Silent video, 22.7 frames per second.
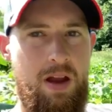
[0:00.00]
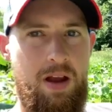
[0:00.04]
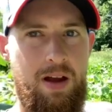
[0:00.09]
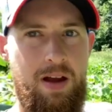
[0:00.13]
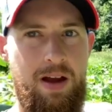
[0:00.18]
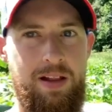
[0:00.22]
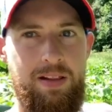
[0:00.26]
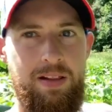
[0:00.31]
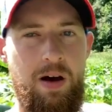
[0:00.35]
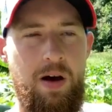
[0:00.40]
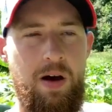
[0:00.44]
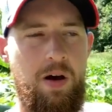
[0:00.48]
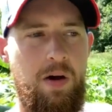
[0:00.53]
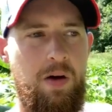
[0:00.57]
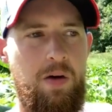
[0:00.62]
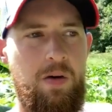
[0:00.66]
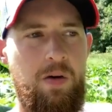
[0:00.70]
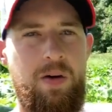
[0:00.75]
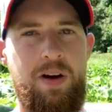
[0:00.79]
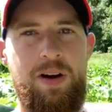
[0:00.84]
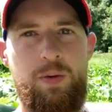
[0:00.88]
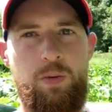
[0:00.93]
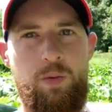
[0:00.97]

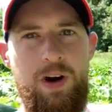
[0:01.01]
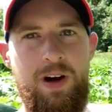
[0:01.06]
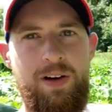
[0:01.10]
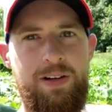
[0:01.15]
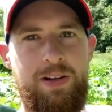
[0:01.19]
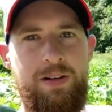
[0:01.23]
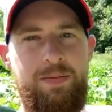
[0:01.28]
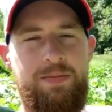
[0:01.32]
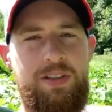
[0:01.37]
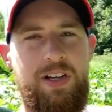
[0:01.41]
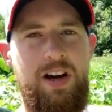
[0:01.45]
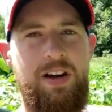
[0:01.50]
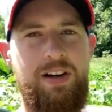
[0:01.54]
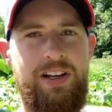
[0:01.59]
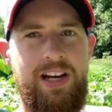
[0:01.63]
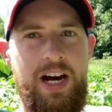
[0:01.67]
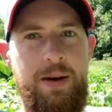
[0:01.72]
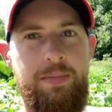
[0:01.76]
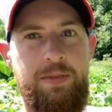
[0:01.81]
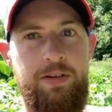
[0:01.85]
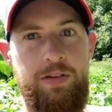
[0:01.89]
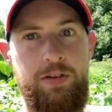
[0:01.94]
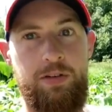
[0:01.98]
Hello and welcome to
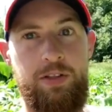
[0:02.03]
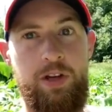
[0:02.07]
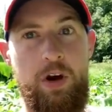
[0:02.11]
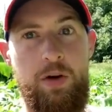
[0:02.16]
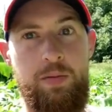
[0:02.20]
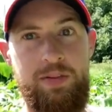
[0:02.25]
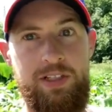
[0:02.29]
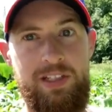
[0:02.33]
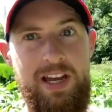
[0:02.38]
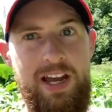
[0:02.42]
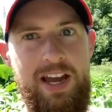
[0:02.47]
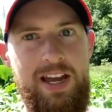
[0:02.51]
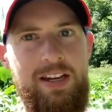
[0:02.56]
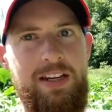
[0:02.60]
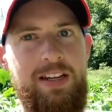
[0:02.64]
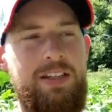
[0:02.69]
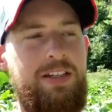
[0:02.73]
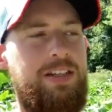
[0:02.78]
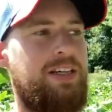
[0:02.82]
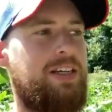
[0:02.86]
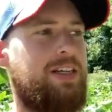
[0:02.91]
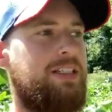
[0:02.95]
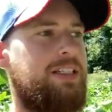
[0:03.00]
Uncommon Roots
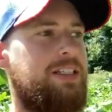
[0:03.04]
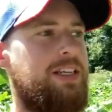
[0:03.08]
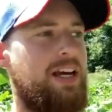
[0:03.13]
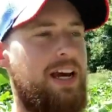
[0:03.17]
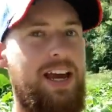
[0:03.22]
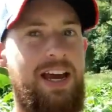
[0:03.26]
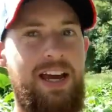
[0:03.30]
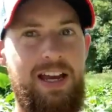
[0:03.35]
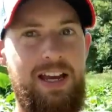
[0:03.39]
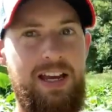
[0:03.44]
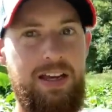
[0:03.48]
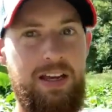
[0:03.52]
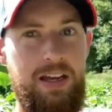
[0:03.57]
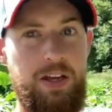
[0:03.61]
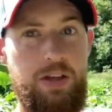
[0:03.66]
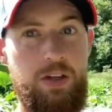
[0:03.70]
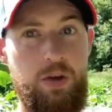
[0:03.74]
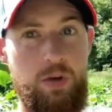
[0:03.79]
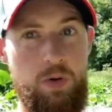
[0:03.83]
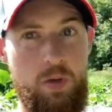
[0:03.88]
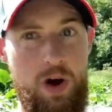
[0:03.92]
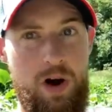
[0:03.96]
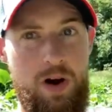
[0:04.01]
Homestead. Today
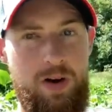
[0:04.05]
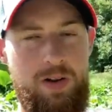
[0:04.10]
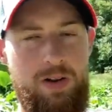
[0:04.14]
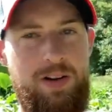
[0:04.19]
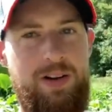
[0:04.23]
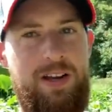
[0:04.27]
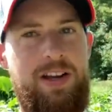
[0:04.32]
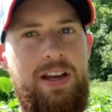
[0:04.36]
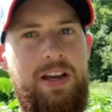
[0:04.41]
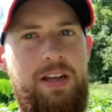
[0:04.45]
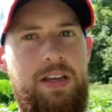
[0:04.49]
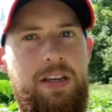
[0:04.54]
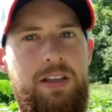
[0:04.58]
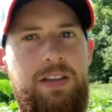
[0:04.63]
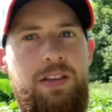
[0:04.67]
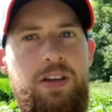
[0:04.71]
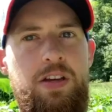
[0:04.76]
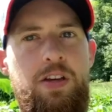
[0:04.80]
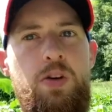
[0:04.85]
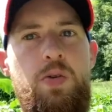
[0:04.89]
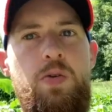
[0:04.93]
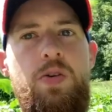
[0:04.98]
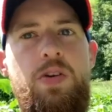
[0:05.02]
you all are getting the
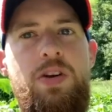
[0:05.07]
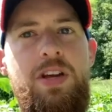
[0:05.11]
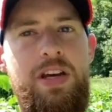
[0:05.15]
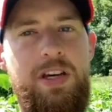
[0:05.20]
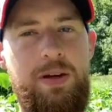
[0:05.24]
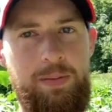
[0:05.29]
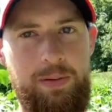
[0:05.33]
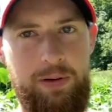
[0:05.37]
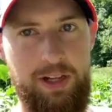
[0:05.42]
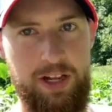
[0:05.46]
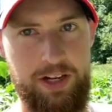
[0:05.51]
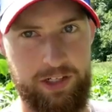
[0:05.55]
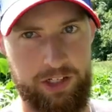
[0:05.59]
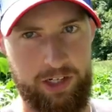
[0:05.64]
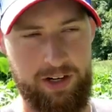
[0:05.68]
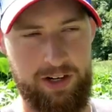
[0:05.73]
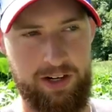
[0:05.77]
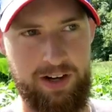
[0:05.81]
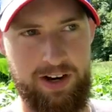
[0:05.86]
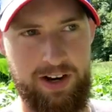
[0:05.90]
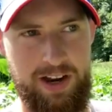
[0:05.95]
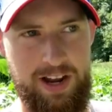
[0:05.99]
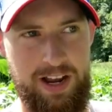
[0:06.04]
unique
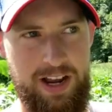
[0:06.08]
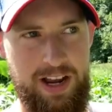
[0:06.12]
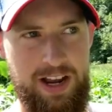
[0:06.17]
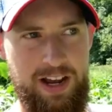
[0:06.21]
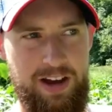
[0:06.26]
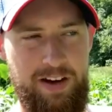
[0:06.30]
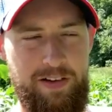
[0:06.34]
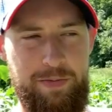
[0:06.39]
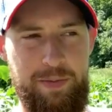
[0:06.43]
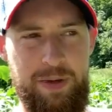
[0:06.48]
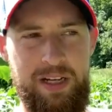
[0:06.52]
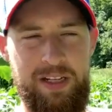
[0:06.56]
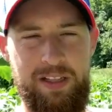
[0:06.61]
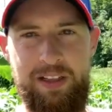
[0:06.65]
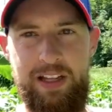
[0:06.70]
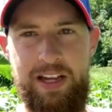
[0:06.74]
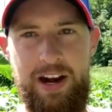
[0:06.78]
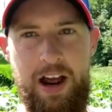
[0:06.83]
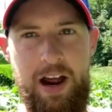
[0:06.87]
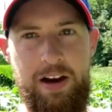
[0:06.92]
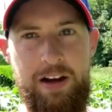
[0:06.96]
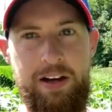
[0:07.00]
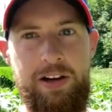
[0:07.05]
pleasure of being
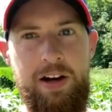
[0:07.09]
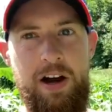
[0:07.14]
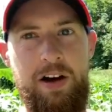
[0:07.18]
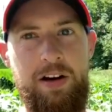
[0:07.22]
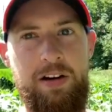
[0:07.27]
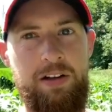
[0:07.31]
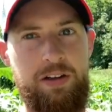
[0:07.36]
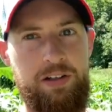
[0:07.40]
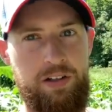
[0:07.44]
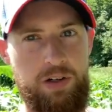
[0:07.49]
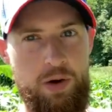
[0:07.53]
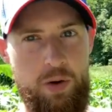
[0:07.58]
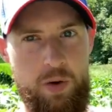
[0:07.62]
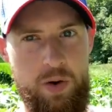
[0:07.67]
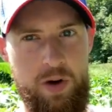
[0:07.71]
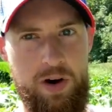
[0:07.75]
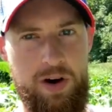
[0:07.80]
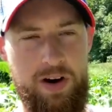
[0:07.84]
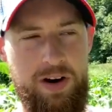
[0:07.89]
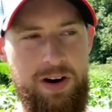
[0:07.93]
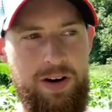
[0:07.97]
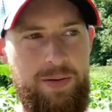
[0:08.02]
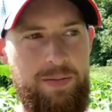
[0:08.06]
led on a garden
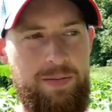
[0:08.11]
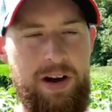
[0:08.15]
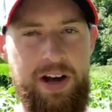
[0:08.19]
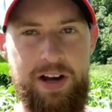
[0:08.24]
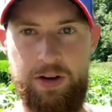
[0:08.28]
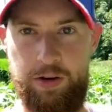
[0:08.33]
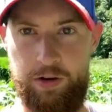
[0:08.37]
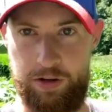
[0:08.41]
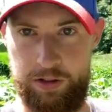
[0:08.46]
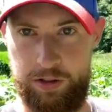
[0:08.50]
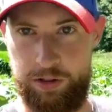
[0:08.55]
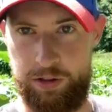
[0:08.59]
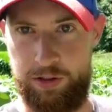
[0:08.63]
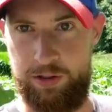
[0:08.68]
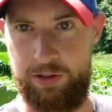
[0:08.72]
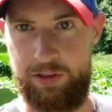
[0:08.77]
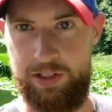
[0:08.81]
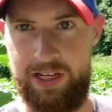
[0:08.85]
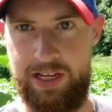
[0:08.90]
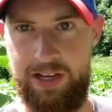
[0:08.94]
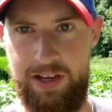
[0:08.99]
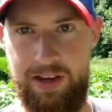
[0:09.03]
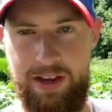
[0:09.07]
tour by yours
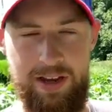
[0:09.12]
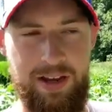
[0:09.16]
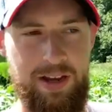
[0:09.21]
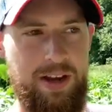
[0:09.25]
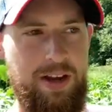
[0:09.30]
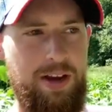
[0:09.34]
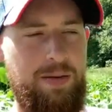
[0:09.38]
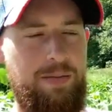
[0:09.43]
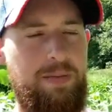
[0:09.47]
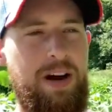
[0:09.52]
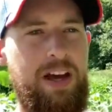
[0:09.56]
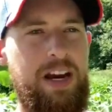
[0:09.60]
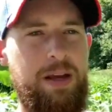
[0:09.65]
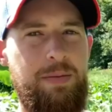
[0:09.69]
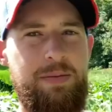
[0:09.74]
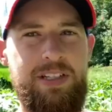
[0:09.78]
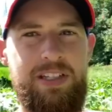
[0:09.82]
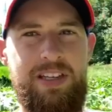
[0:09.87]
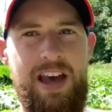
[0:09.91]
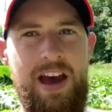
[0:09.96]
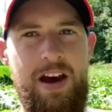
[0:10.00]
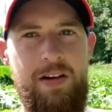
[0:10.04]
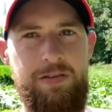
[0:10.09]
truly. My name
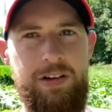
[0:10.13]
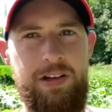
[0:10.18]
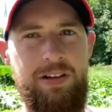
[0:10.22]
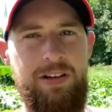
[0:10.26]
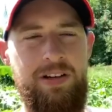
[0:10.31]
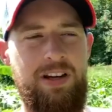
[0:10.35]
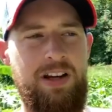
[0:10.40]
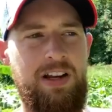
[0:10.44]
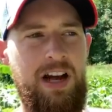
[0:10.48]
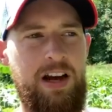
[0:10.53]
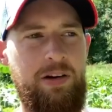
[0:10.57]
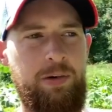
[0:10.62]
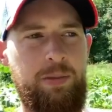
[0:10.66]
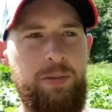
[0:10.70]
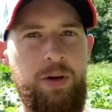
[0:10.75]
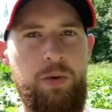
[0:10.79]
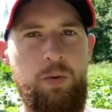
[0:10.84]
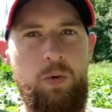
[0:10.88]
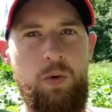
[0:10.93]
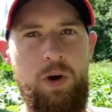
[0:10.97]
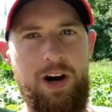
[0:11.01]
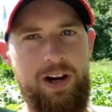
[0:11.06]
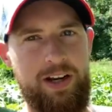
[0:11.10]
is Kevin and I will be
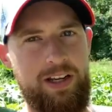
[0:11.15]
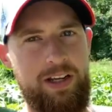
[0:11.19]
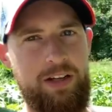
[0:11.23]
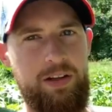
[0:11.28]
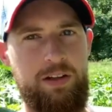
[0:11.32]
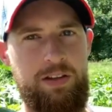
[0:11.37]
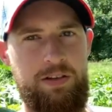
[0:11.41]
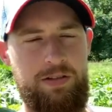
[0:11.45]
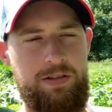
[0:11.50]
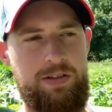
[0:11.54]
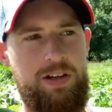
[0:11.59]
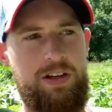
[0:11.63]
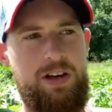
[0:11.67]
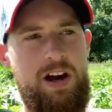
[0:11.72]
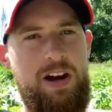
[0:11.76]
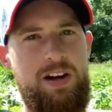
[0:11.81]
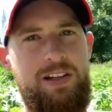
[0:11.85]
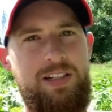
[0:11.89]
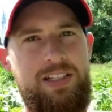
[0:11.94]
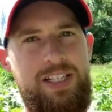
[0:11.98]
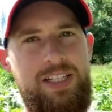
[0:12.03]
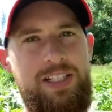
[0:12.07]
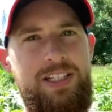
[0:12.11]
walking you through the
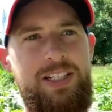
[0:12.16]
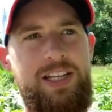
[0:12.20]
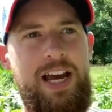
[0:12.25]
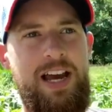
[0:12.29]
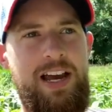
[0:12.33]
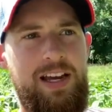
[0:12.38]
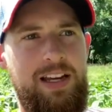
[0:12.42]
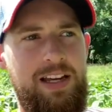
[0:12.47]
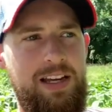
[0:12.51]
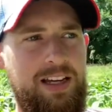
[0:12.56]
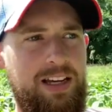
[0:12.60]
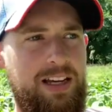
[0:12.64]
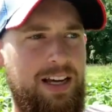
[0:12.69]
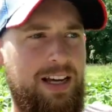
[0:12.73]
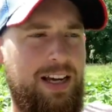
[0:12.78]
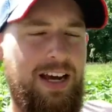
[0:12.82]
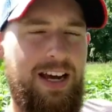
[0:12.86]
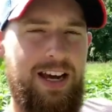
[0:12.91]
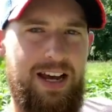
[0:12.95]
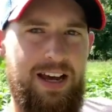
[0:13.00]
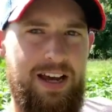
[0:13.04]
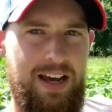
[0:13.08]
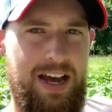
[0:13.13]
garden today.
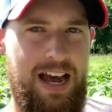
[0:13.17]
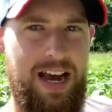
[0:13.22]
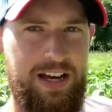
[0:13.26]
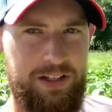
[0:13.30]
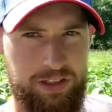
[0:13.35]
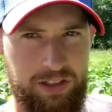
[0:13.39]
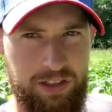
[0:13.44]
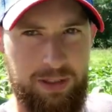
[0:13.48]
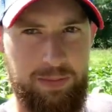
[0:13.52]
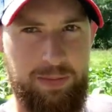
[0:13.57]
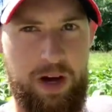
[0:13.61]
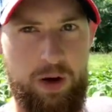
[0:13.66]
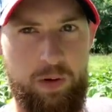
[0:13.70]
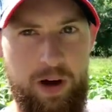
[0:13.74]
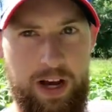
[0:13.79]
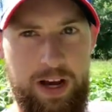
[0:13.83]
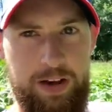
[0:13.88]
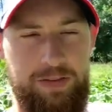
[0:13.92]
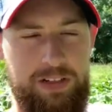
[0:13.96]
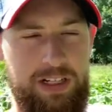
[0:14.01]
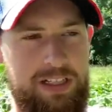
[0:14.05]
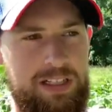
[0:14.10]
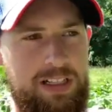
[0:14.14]
Ashley, my
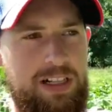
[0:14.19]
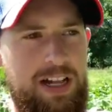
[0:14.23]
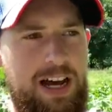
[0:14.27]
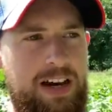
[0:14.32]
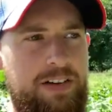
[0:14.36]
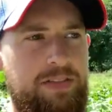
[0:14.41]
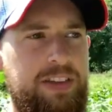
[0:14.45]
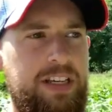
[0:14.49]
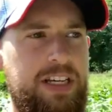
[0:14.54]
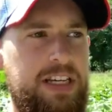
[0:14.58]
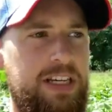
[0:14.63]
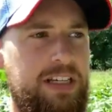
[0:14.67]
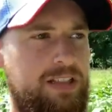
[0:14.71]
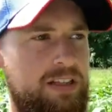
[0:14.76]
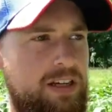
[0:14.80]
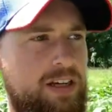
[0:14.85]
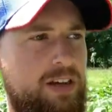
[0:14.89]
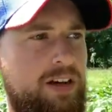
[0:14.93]
wife, does a lot of these.